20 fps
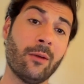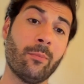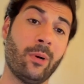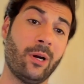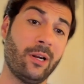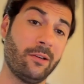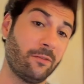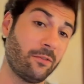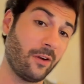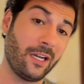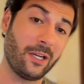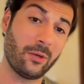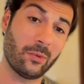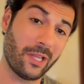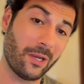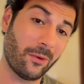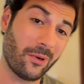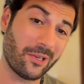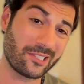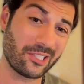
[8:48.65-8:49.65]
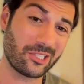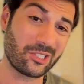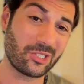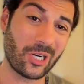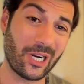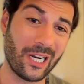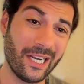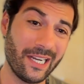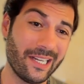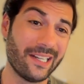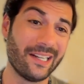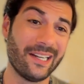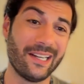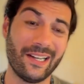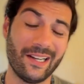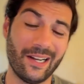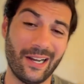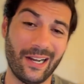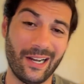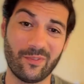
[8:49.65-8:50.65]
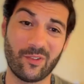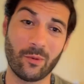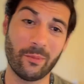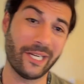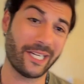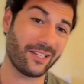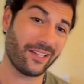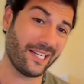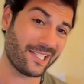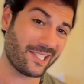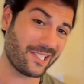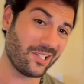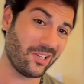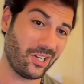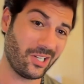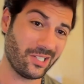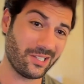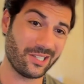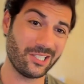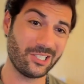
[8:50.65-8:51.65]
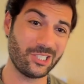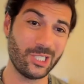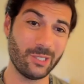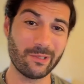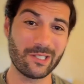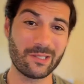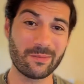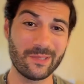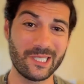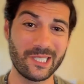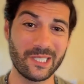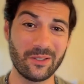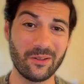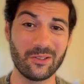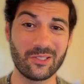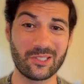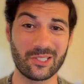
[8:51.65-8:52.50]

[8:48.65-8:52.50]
But for anyone that wants to try it, uh, vermiculite's not the cheapest material.